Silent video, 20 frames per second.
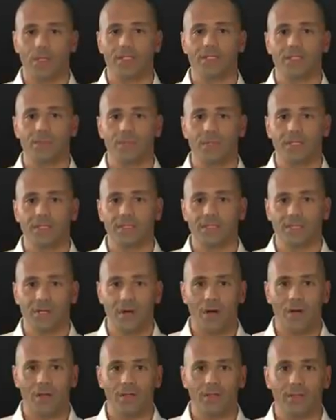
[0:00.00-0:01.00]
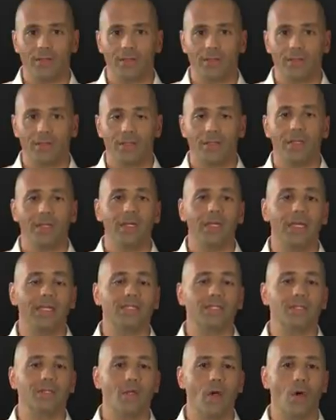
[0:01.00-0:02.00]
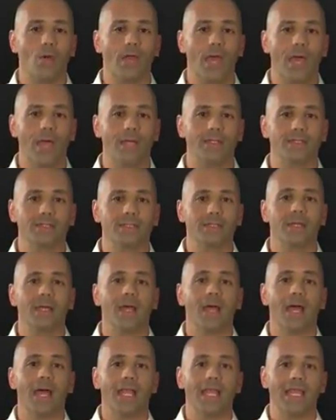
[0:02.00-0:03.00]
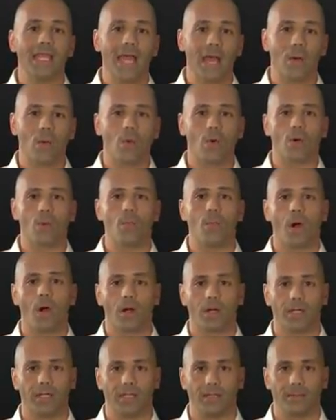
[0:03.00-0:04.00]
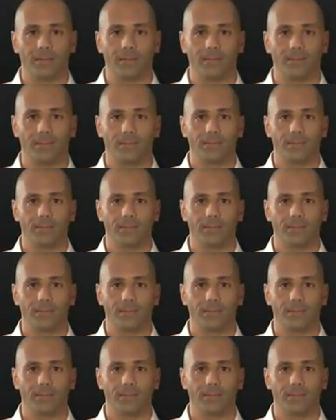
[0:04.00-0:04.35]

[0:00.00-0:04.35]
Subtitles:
what is this business called? It's known as network marketing.